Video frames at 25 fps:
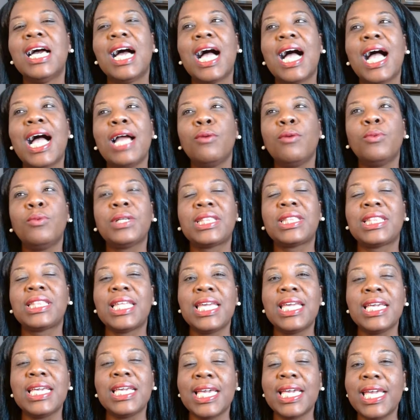I would
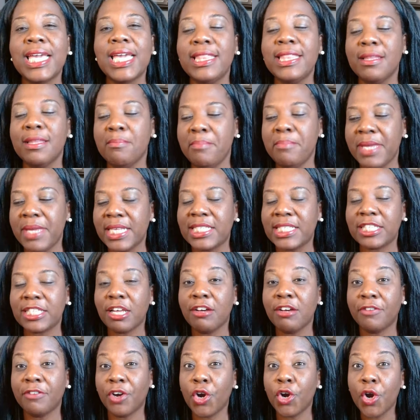think in the midst
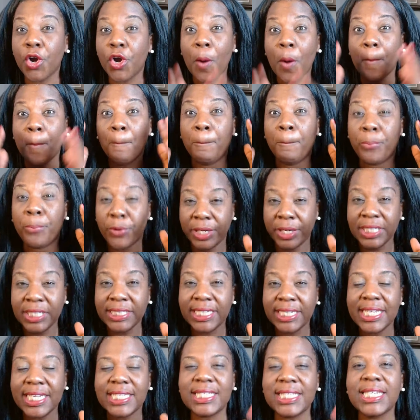of her
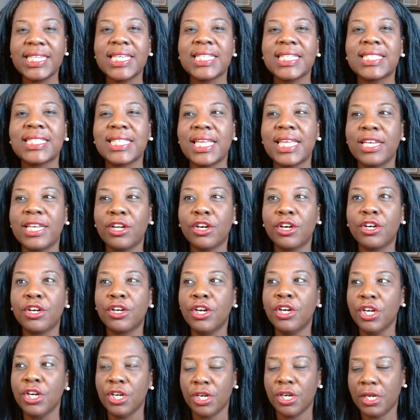brilliantness and her,
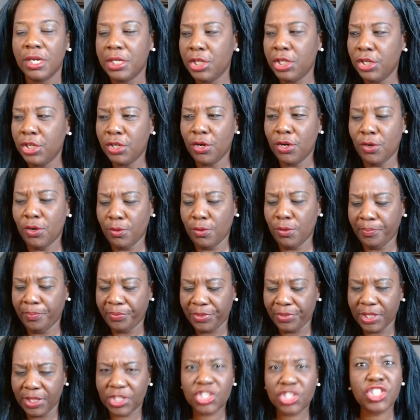you know,
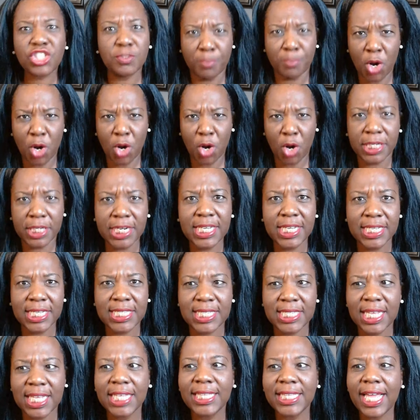
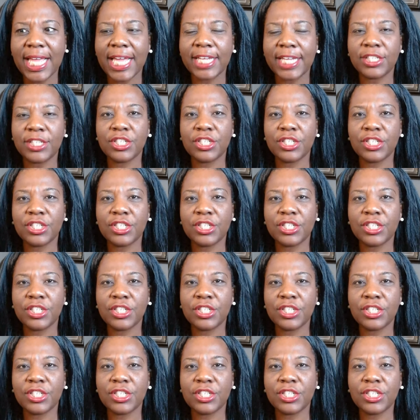smartness that